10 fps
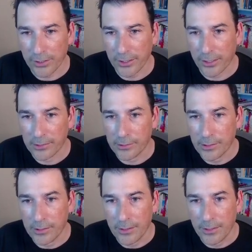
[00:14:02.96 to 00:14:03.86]
again
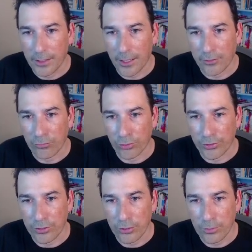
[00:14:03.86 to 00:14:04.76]
and
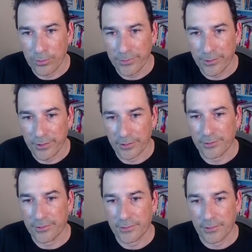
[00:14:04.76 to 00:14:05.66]
reduce
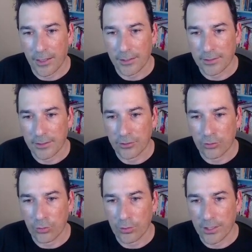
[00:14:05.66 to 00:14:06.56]
this, I can
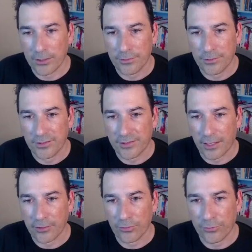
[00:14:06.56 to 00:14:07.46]
create this
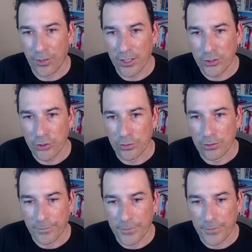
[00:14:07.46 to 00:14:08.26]
kind of fracture.